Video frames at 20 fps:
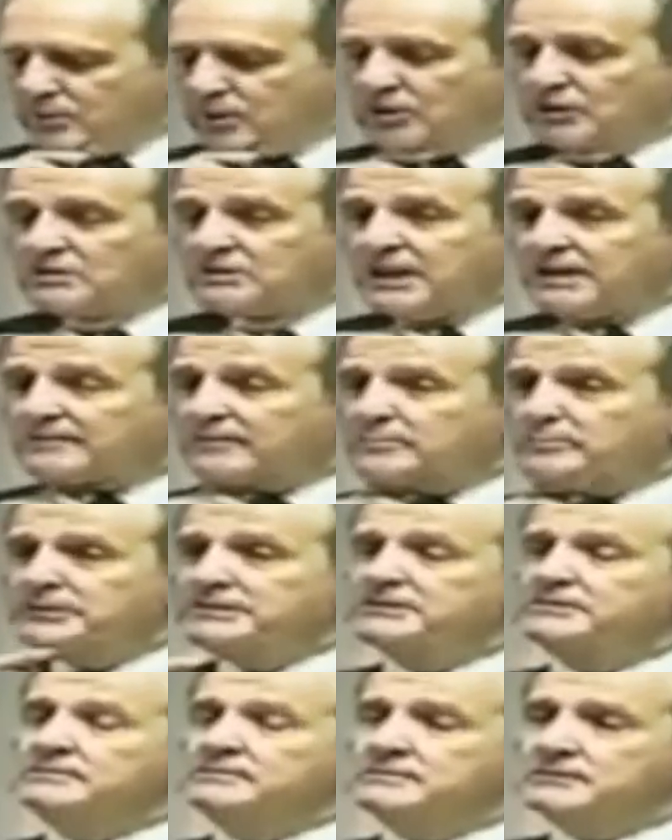world
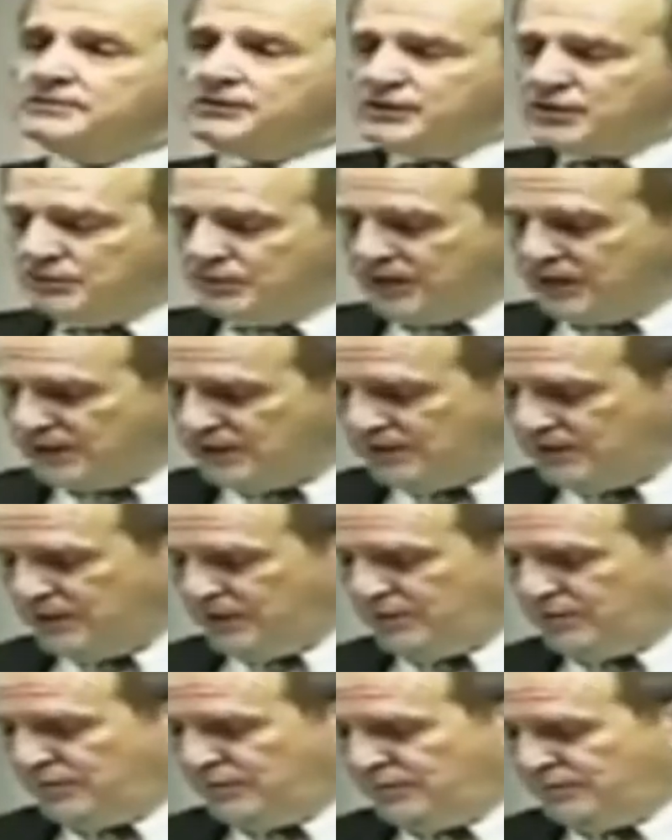government, the United
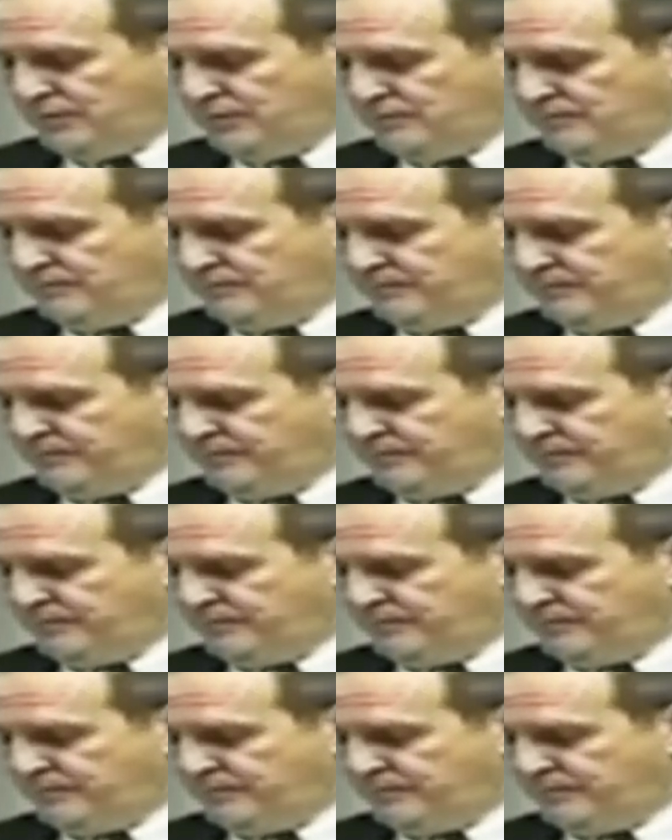Nations.